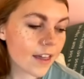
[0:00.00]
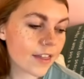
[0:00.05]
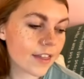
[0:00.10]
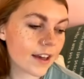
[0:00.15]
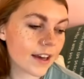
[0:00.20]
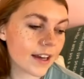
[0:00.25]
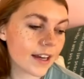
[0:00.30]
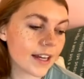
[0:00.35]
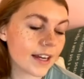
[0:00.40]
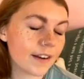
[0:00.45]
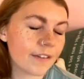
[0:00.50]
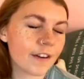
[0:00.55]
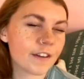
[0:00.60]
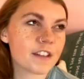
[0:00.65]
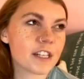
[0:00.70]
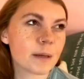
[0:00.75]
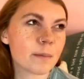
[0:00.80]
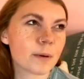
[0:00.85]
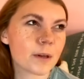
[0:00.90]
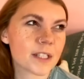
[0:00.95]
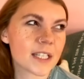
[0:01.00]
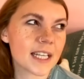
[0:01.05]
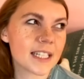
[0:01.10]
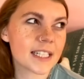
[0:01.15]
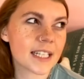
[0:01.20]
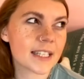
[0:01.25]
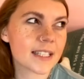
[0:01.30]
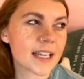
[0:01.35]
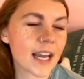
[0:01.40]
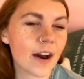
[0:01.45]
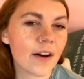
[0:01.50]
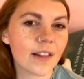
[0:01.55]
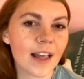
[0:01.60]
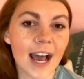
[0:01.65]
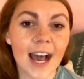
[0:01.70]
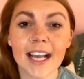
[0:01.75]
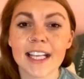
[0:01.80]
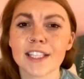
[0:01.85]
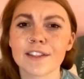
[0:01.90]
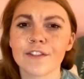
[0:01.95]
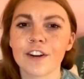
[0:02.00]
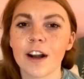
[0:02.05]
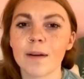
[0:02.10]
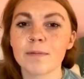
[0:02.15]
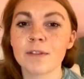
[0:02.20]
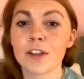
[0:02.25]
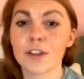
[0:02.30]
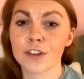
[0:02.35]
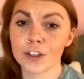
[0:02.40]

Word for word: the 15% discount lasts for up to